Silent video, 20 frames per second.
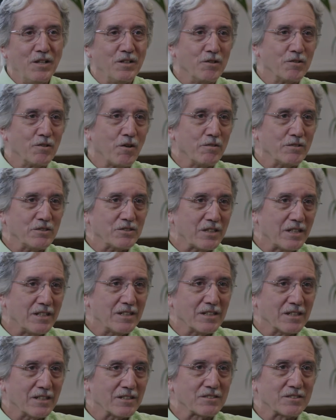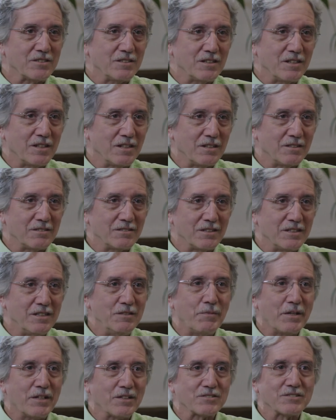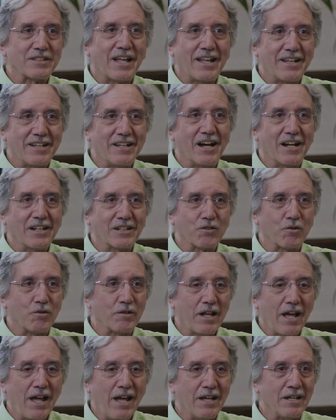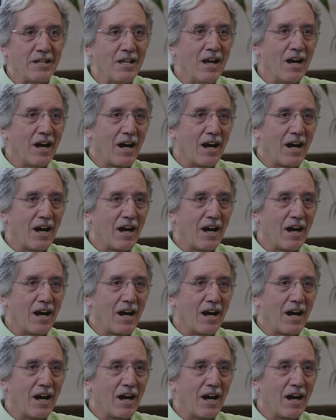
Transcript: you're always sending us uh, emails that night going, hey,